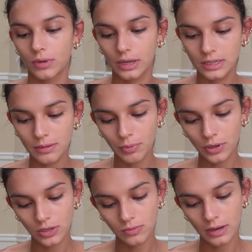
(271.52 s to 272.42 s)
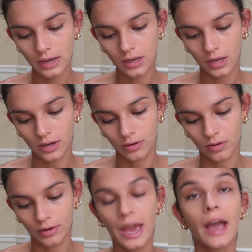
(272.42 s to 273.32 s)
is it Born This Way? I don't
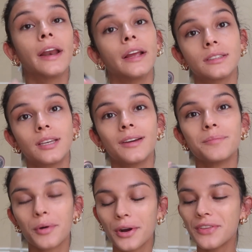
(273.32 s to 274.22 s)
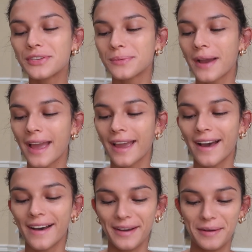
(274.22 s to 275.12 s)
know. Yeah, it is. Born This Way
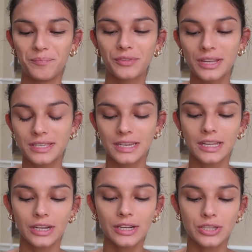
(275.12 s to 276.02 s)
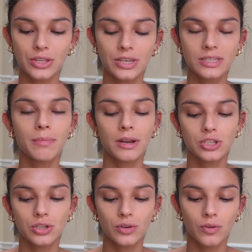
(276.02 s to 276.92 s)
concealer. So this I'm going
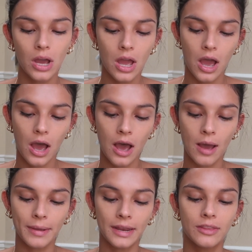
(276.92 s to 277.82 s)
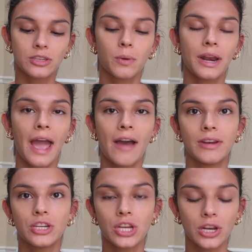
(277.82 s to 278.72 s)
to do, and this one I have
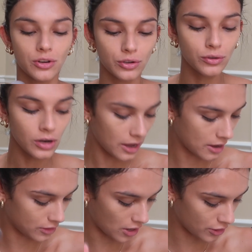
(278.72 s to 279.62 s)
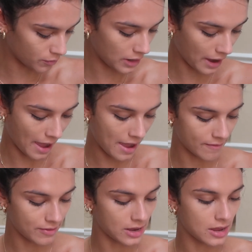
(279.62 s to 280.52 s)
in a shade nude. The other one I
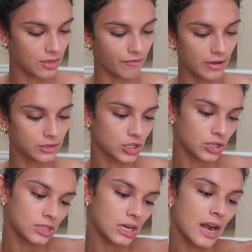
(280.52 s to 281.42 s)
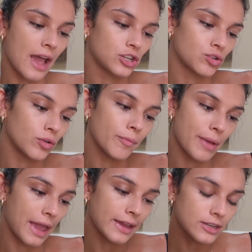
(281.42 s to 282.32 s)
have in the foundation is in a natural
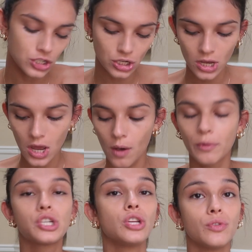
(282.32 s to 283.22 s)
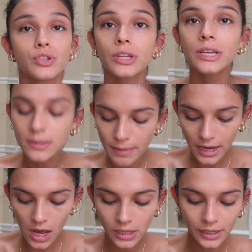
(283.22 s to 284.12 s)
beige, which usually is my
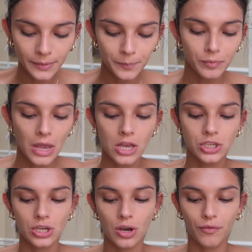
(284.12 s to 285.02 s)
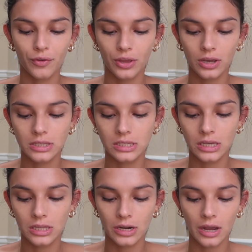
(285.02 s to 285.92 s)
color. So for the
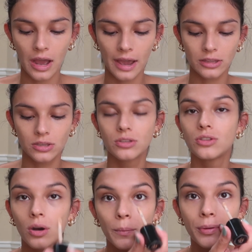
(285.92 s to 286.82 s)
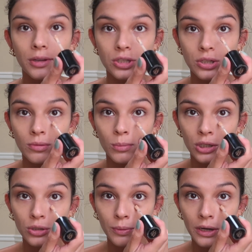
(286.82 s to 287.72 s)
concealer, I don't put too
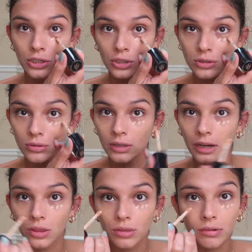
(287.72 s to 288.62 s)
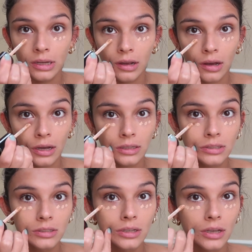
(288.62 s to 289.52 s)
much, but I just do like 3
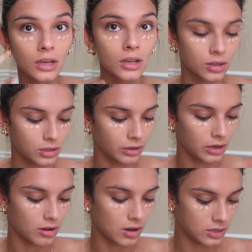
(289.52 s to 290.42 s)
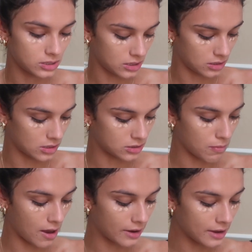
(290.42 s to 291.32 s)
dots, and that's
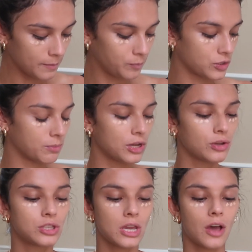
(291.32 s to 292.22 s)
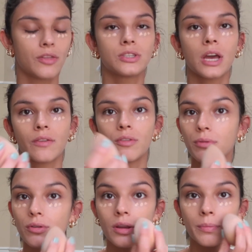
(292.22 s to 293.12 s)
about it. So I'm going to use the other side of the
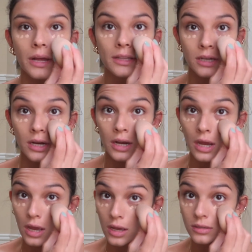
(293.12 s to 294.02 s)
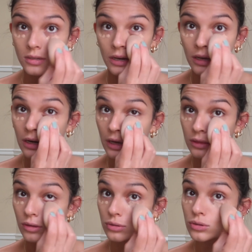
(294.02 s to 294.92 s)
beauty blender so I can
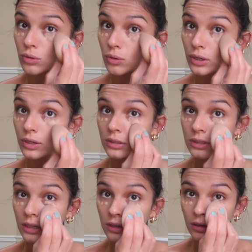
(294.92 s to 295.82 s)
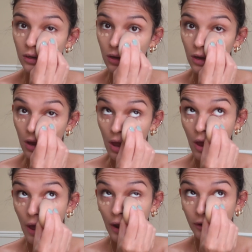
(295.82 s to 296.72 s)
get those corners in.
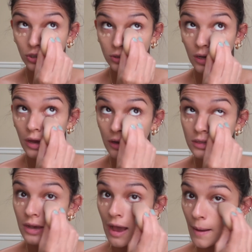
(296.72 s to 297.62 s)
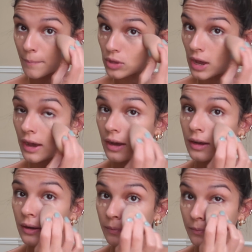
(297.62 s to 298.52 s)
And I just kind of tap
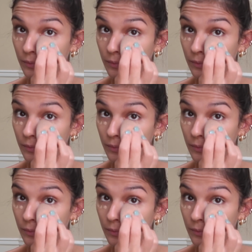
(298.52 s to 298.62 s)
that.